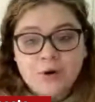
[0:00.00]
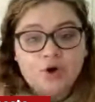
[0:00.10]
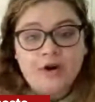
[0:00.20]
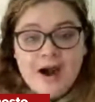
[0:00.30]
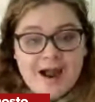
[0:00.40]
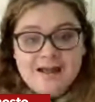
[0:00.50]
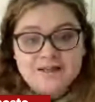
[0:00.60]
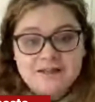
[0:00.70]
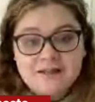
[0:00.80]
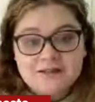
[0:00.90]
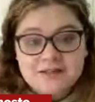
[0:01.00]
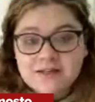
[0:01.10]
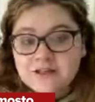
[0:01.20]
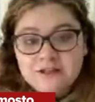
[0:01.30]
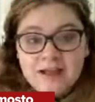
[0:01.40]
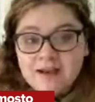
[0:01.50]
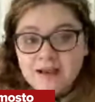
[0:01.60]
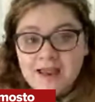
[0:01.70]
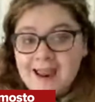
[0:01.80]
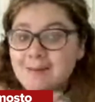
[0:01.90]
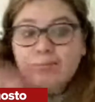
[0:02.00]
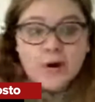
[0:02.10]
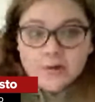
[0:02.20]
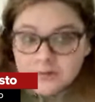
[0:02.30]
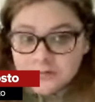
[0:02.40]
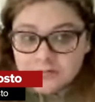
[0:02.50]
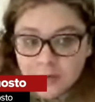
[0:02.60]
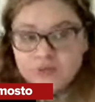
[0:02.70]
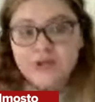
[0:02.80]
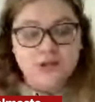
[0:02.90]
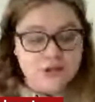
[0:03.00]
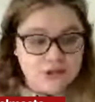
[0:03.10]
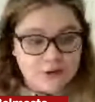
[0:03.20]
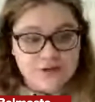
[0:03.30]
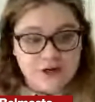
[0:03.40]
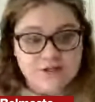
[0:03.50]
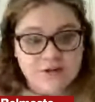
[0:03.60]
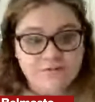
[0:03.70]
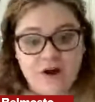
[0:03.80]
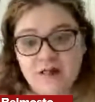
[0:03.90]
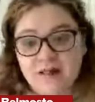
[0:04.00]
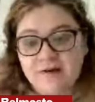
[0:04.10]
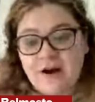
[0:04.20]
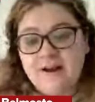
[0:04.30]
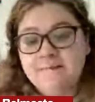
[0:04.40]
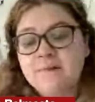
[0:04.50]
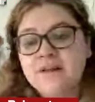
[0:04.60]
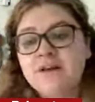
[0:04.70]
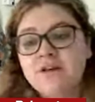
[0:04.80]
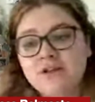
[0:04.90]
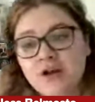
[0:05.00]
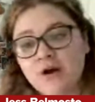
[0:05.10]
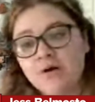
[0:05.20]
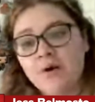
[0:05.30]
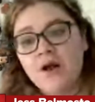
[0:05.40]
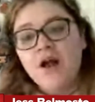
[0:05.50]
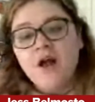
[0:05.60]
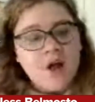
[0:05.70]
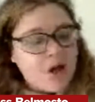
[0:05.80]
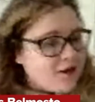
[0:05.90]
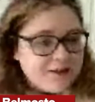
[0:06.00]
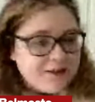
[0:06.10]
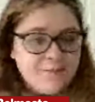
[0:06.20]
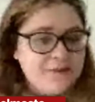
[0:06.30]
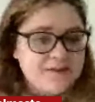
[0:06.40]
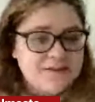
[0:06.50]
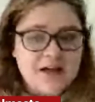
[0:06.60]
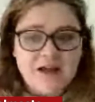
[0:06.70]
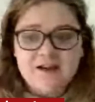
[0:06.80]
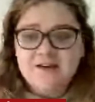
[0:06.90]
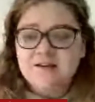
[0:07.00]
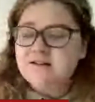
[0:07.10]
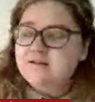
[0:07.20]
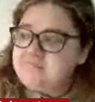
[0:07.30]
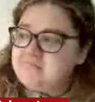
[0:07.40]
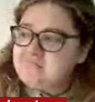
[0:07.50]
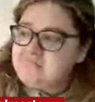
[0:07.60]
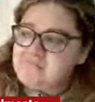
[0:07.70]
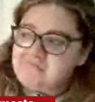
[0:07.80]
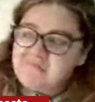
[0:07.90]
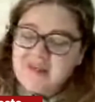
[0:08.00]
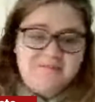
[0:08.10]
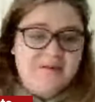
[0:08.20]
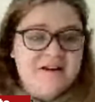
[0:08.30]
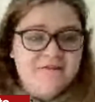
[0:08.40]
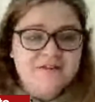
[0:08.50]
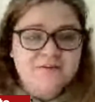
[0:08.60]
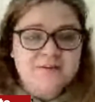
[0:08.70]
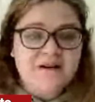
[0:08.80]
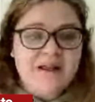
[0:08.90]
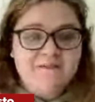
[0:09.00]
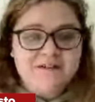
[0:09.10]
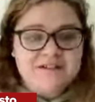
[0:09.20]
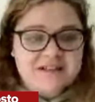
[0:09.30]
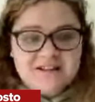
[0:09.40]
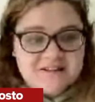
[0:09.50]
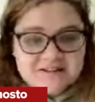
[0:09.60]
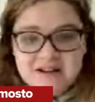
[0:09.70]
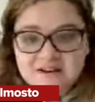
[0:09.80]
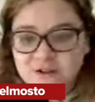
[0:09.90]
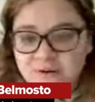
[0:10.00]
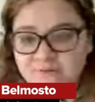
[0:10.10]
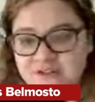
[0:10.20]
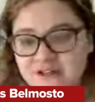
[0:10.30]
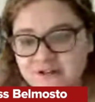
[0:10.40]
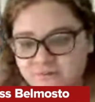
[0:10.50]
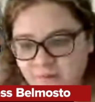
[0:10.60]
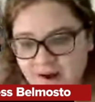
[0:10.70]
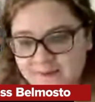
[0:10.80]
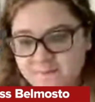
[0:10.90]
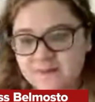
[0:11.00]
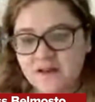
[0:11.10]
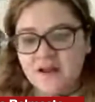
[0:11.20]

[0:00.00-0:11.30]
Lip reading: or grass until like April, once the snow starts falling, right? So give me the sun, the benefits without having to sit in the sun sort of deal, right?